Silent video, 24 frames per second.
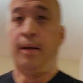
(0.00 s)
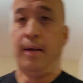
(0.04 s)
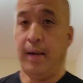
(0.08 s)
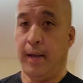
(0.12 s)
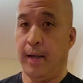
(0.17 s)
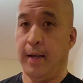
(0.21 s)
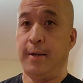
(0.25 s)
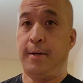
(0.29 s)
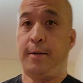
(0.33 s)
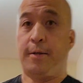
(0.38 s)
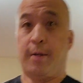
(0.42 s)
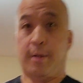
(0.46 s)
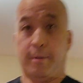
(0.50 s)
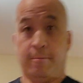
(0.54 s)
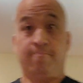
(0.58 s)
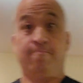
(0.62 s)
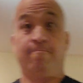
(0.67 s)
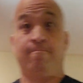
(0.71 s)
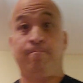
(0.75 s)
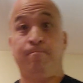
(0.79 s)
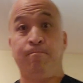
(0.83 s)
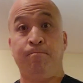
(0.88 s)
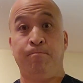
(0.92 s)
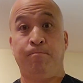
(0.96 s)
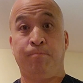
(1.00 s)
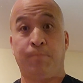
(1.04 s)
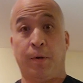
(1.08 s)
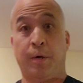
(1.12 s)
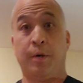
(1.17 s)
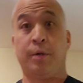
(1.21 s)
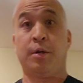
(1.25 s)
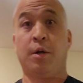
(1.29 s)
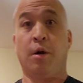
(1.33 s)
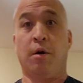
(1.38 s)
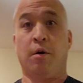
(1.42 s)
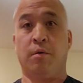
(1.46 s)
and
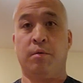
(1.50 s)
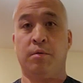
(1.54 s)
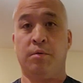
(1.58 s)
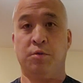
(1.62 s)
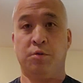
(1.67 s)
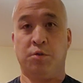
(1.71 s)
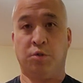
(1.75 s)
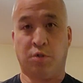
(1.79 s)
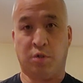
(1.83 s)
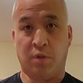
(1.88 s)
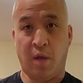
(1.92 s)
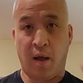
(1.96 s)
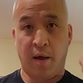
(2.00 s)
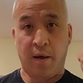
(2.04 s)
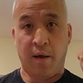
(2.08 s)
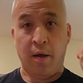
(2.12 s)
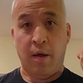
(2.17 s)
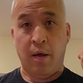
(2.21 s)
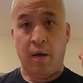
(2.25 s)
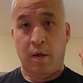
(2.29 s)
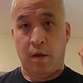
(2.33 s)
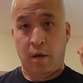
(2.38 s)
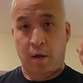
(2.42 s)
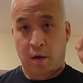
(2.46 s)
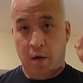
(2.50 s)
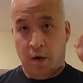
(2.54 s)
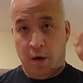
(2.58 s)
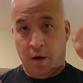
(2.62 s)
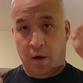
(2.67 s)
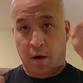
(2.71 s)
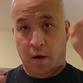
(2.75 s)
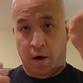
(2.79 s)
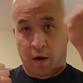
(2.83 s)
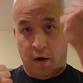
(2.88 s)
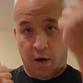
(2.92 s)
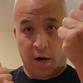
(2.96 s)
there you go.
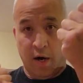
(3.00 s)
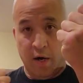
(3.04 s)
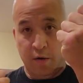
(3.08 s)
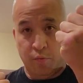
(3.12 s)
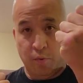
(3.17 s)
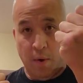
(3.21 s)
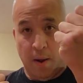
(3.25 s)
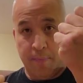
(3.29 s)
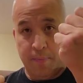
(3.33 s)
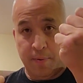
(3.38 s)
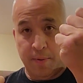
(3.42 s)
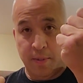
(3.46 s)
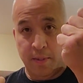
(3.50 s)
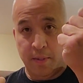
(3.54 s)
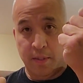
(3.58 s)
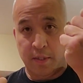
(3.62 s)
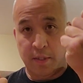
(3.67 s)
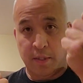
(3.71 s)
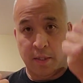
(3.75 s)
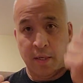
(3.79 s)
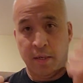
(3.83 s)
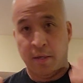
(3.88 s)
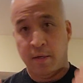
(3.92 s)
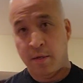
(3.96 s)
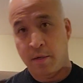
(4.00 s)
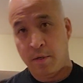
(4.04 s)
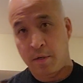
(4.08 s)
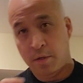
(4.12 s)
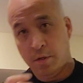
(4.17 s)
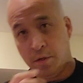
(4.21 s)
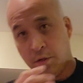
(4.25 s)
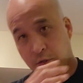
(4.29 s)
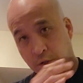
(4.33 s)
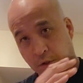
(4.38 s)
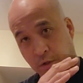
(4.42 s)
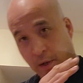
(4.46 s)
Hard weapons,
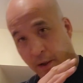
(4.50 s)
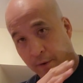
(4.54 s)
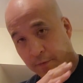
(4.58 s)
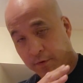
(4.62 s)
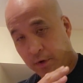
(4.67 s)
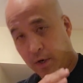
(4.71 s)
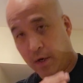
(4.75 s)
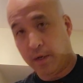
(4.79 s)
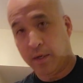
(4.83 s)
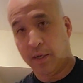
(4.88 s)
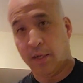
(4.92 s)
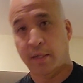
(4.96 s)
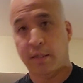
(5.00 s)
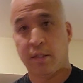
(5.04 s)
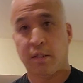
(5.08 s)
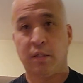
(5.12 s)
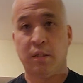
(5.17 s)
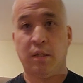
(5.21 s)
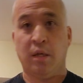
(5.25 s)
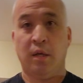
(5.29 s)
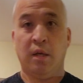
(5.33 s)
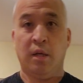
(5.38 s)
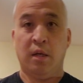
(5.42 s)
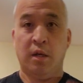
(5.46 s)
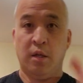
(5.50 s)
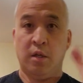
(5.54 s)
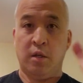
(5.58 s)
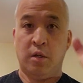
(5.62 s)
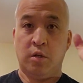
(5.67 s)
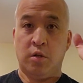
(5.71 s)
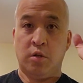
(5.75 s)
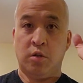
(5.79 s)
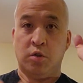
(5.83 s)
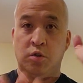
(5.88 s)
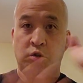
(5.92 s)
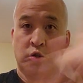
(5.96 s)
soft targets,
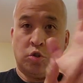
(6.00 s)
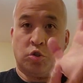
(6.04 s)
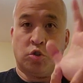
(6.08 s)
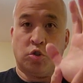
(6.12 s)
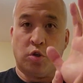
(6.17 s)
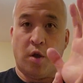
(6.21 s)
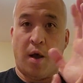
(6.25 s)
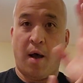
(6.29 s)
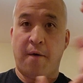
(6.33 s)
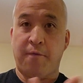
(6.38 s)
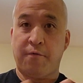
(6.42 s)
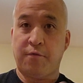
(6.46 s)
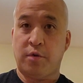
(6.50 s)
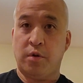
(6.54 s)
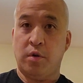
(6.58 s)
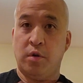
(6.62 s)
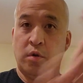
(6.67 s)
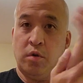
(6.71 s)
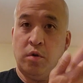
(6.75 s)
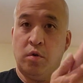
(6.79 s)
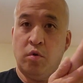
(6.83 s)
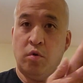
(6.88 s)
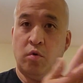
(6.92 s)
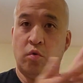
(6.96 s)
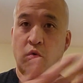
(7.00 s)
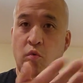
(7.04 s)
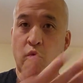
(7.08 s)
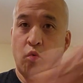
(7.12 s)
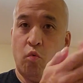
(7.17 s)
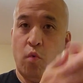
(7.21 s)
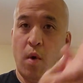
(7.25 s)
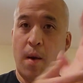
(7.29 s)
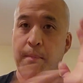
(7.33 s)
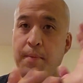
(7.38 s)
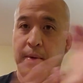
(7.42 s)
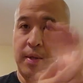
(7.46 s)
soft
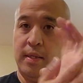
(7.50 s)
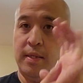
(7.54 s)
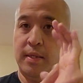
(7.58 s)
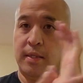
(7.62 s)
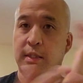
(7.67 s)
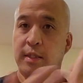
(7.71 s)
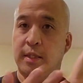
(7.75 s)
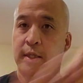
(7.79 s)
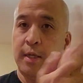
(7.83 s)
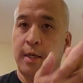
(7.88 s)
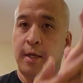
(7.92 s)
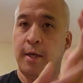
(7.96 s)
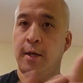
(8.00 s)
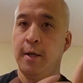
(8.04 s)
weapons,